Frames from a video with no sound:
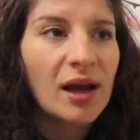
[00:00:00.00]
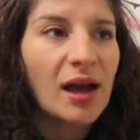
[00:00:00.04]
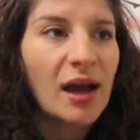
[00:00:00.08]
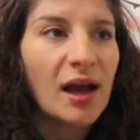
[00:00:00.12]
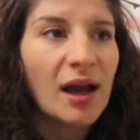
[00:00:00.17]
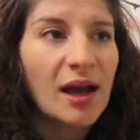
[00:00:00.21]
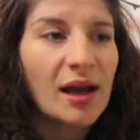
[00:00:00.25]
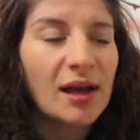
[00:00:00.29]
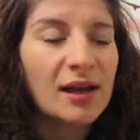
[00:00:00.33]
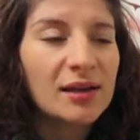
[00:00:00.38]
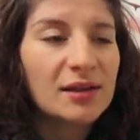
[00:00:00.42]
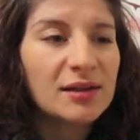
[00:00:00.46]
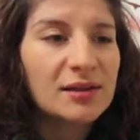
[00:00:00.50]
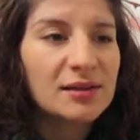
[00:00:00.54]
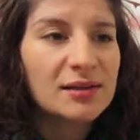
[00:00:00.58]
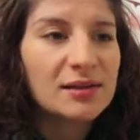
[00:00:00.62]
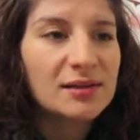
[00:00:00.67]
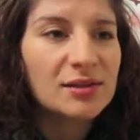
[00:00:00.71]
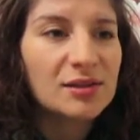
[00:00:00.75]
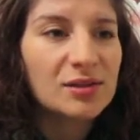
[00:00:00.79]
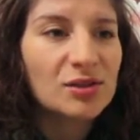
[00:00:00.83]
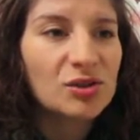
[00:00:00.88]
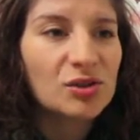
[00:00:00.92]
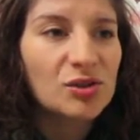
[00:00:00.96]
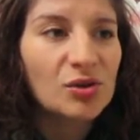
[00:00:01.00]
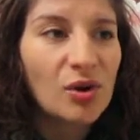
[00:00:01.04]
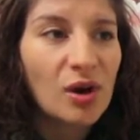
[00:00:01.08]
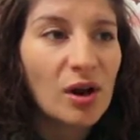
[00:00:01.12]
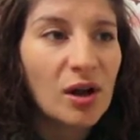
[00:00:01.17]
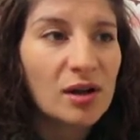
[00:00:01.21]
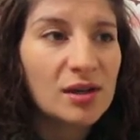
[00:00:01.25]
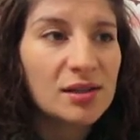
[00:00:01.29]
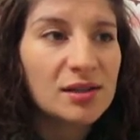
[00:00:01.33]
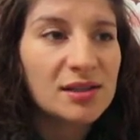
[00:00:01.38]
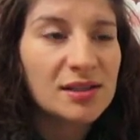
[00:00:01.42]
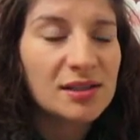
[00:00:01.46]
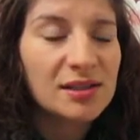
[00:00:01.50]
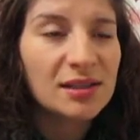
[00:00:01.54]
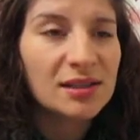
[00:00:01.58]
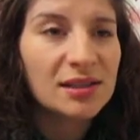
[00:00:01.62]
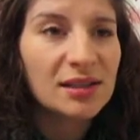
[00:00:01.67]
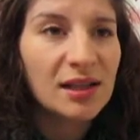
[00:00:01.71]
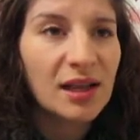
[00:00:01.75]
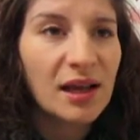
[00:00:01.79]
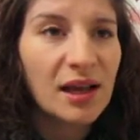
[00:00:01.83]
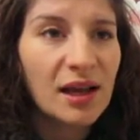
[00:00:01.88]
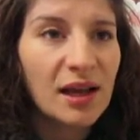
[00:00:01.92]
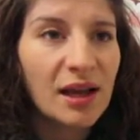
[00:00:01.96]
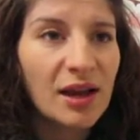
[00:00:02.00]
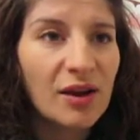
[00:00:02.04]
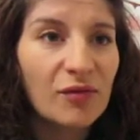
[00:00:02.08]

and trust that